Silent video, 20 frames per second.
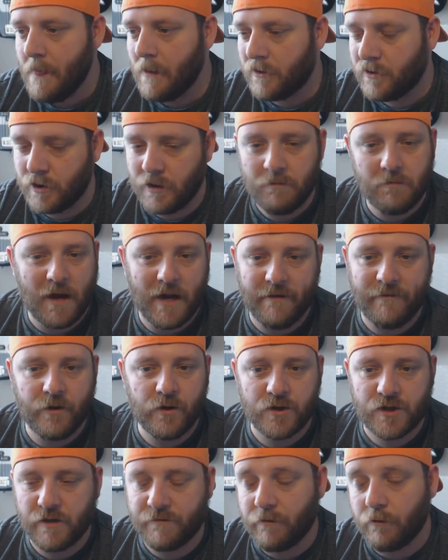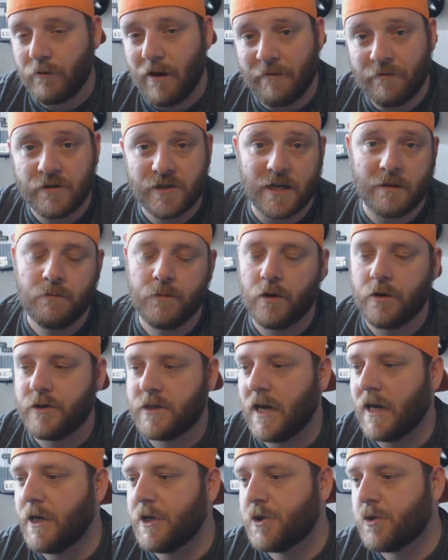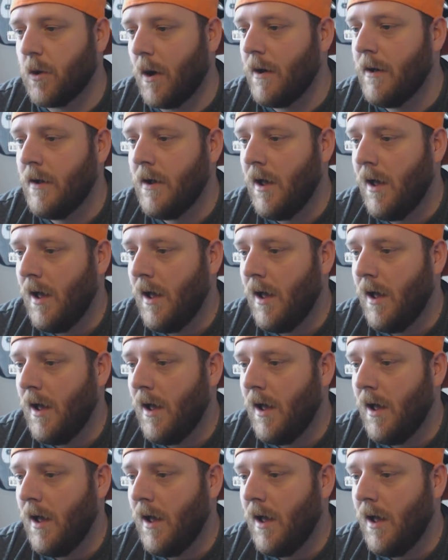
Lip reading: So you may have used a reference, I'm not entirely sure.